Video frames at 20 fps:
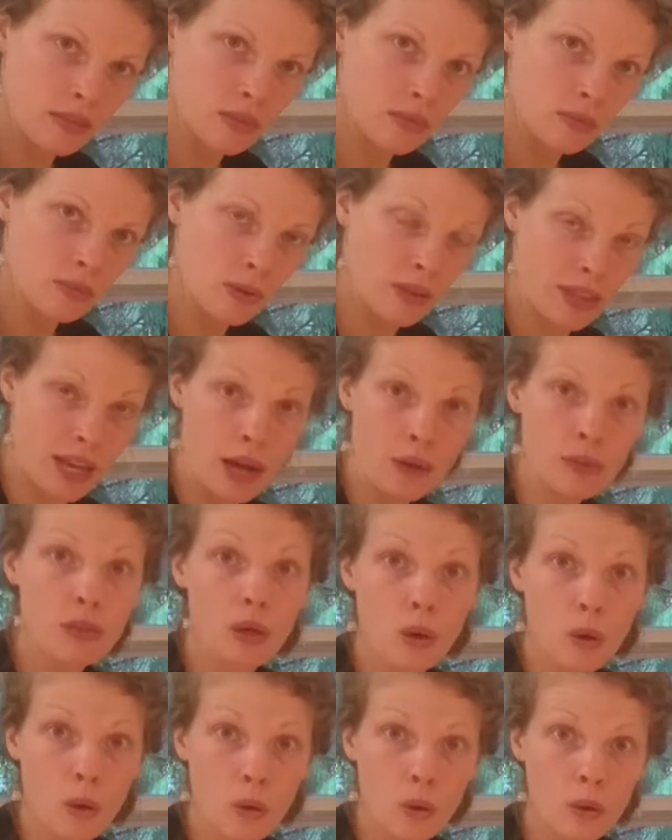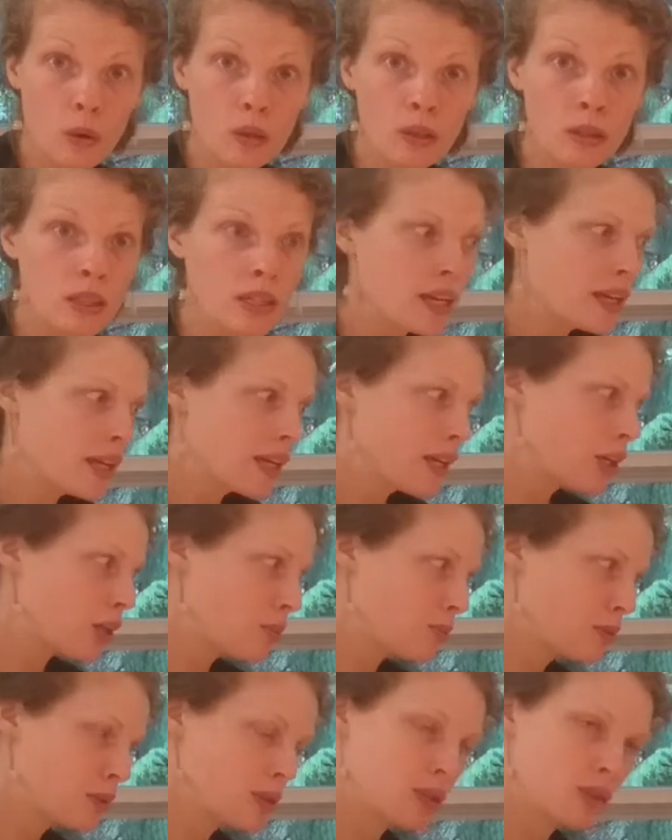without the hole, it'll
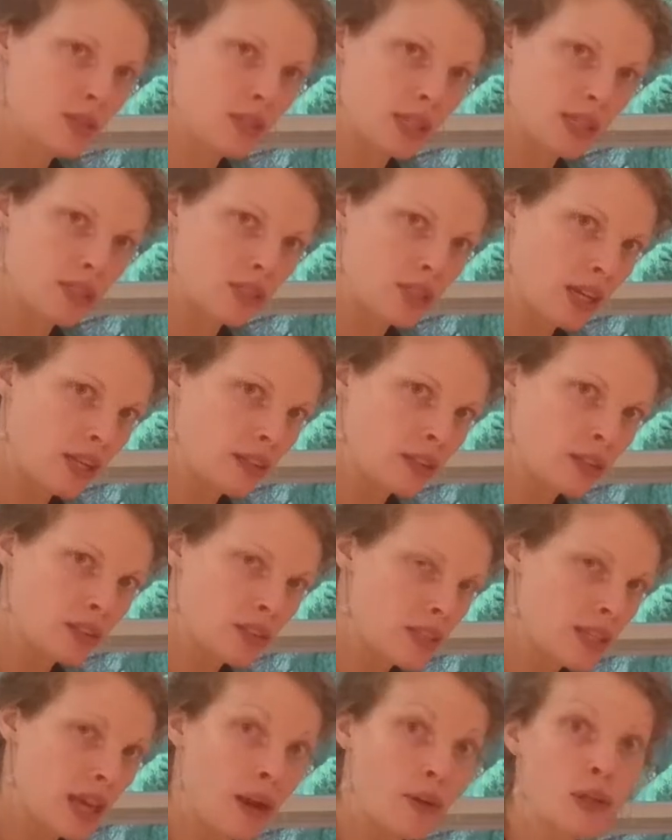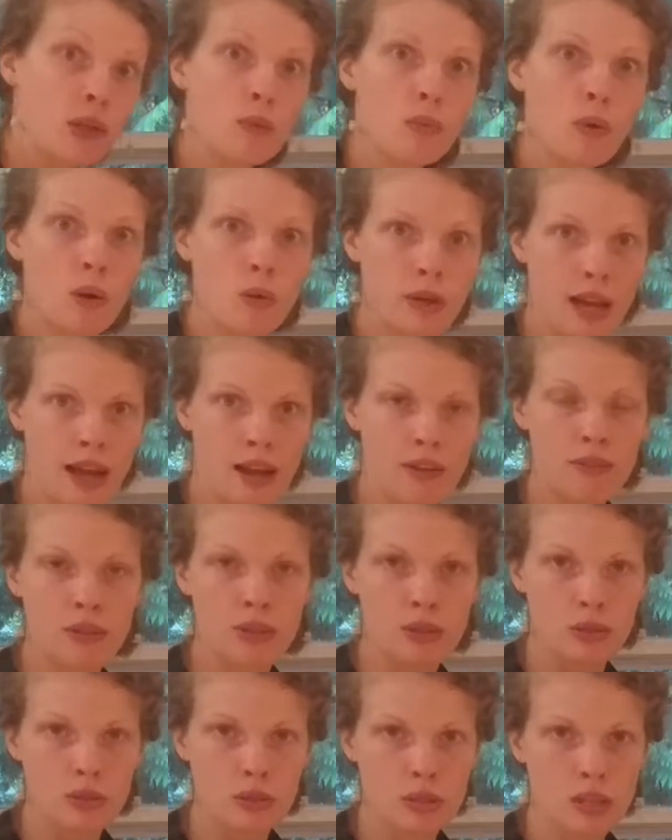produce that gentler sound. It won't have
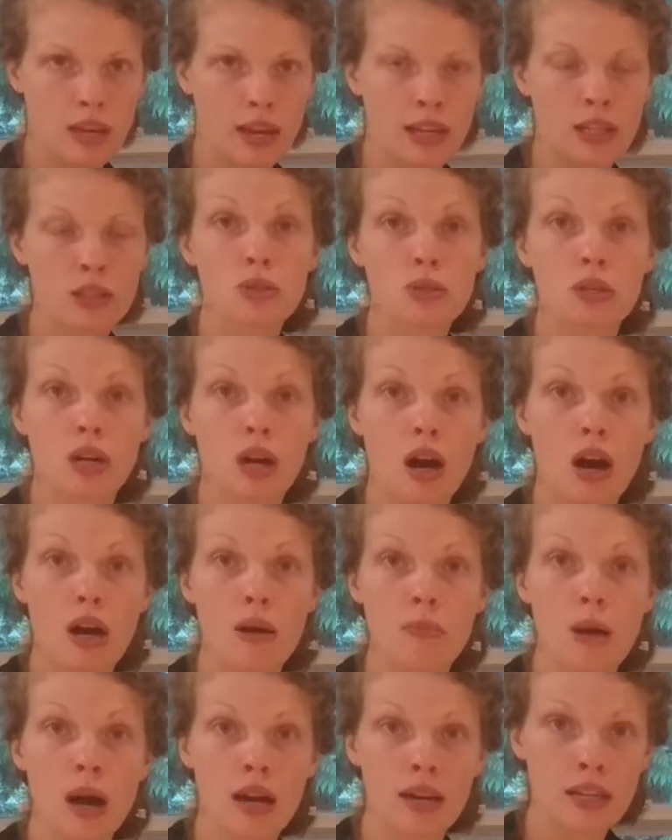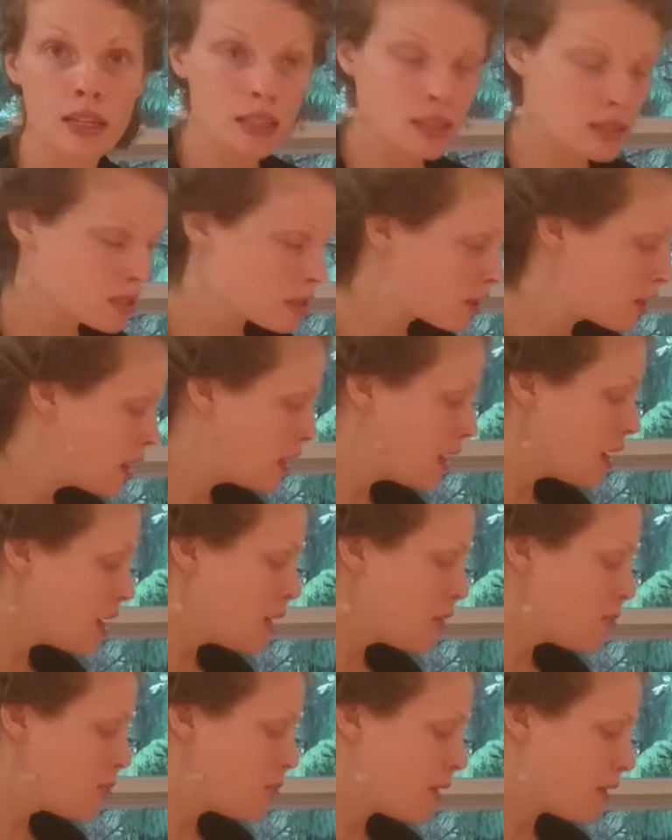those extra harmonics,
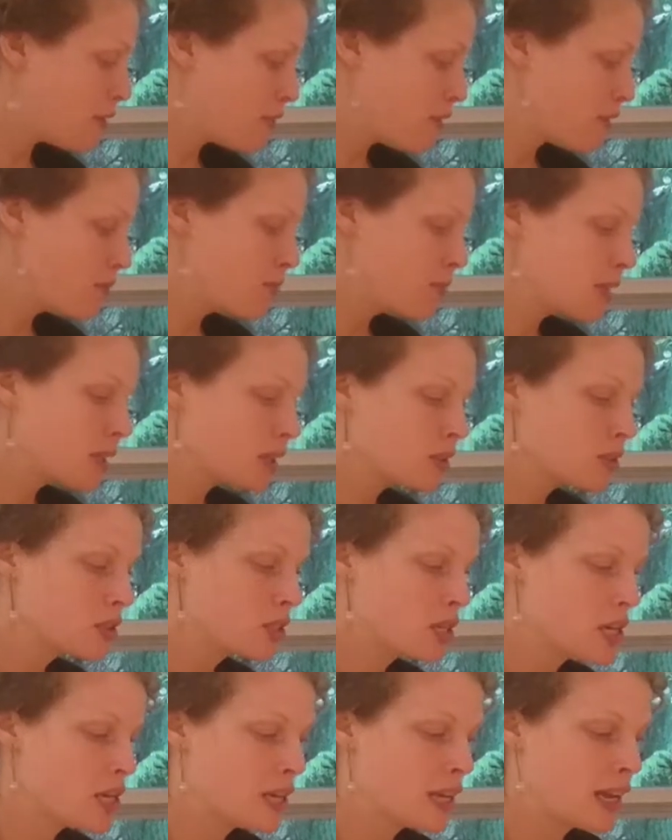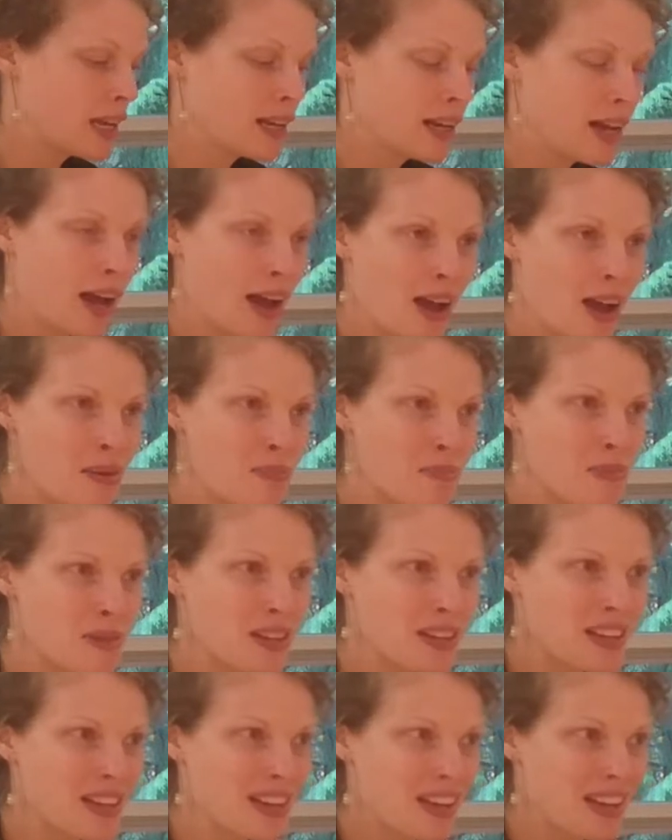but from middle G and up,
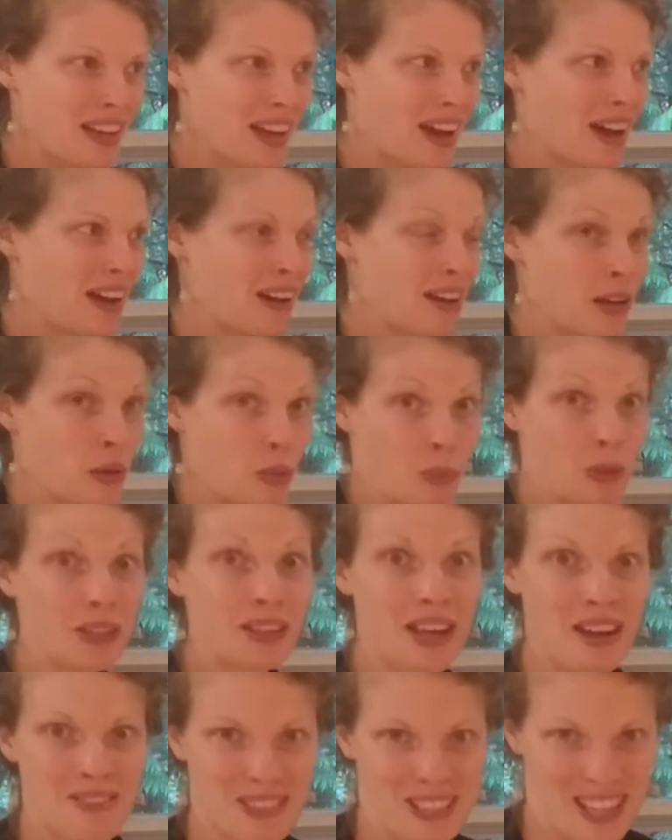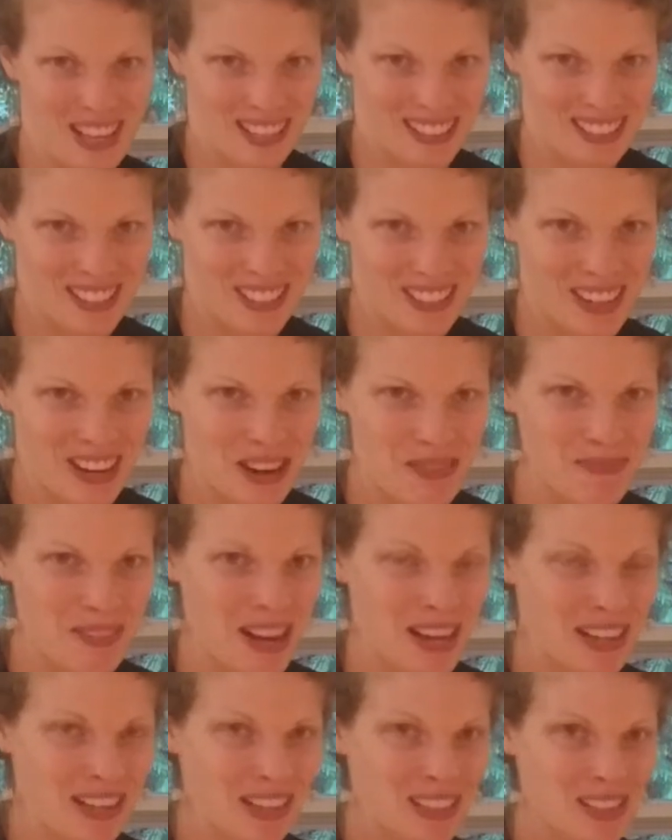it will have the extra
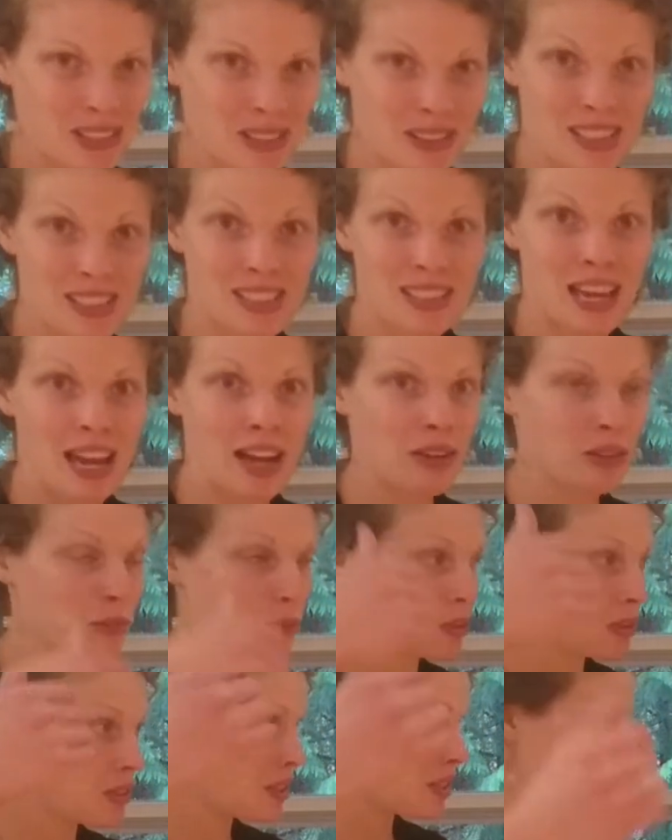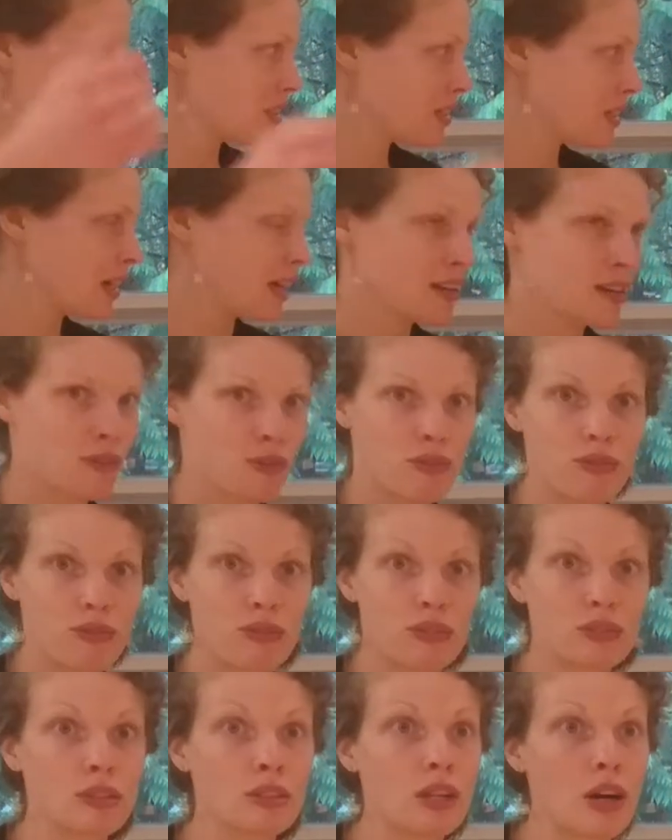harmonics, so the sound will just kind of
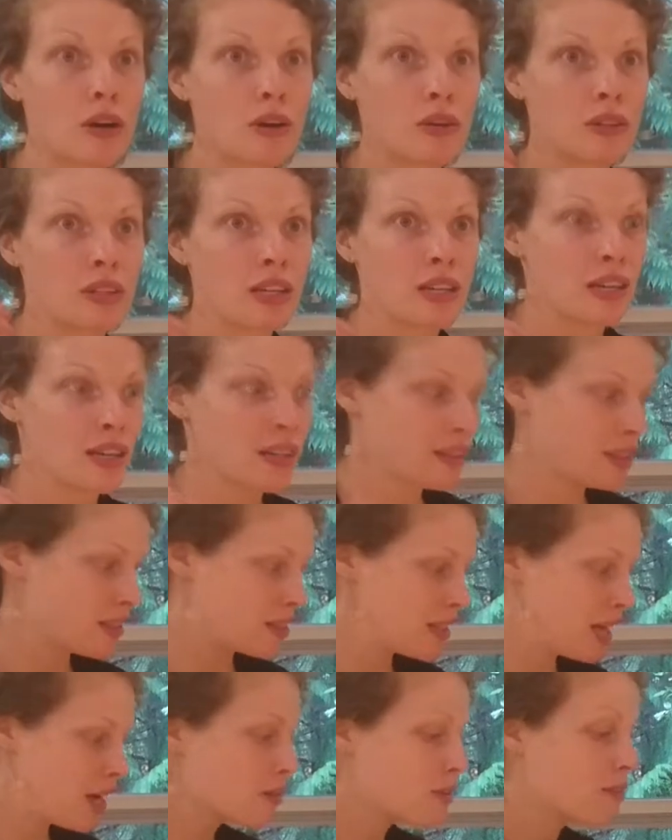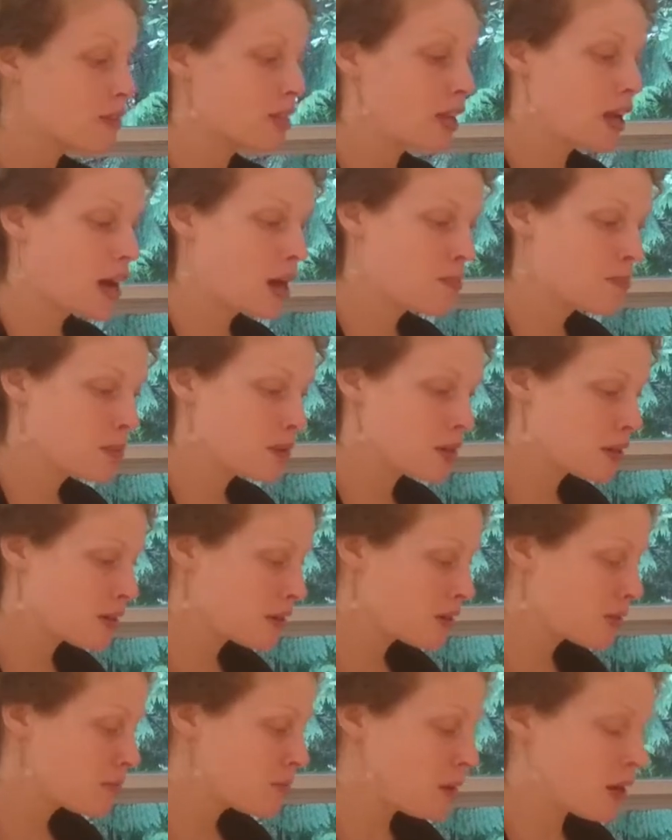float. The sound of the
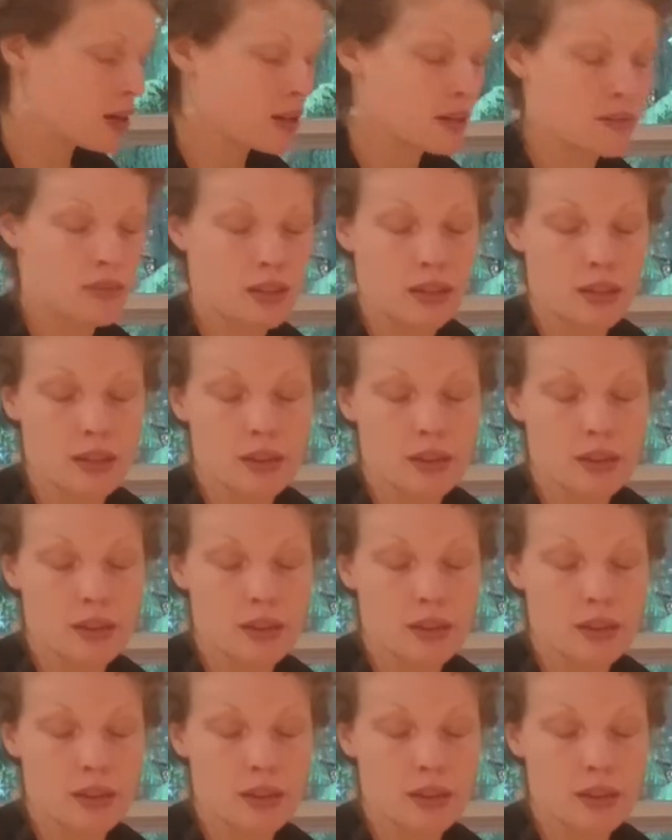upper part of the